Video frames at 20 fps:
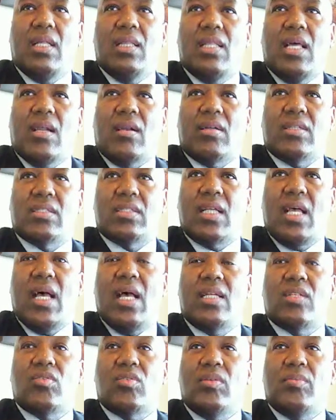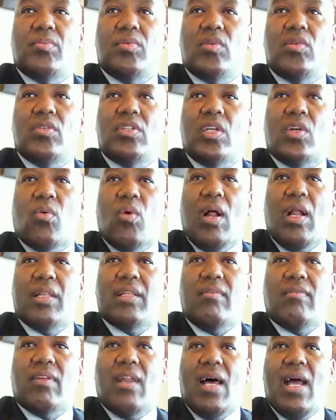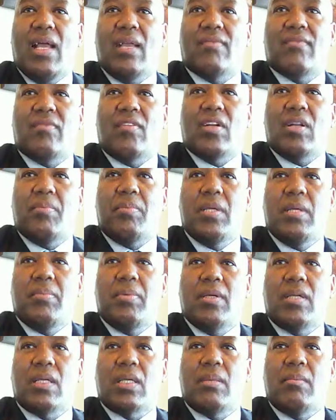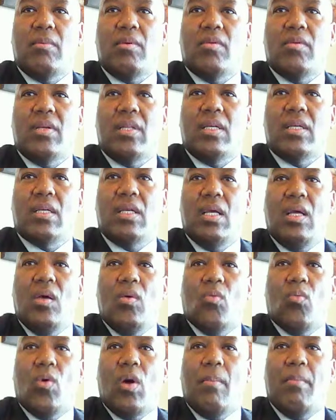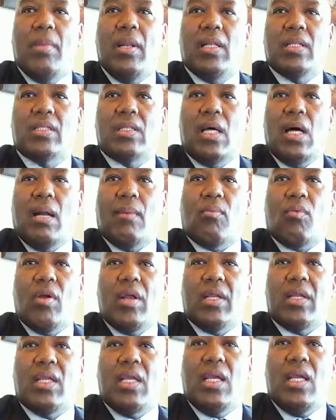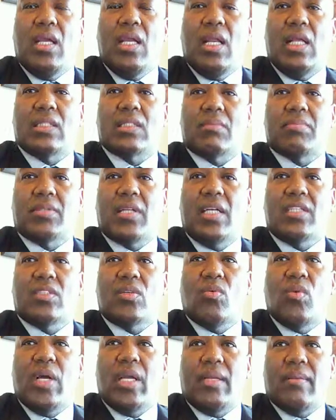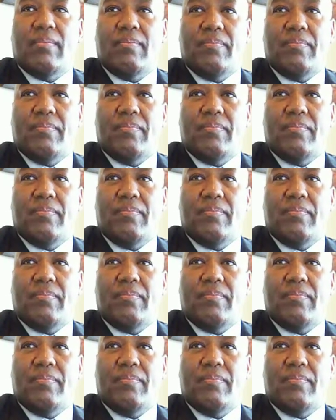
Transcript: that are designed to improve the quality of life for the people in the community where Billiton operate in a substantial way.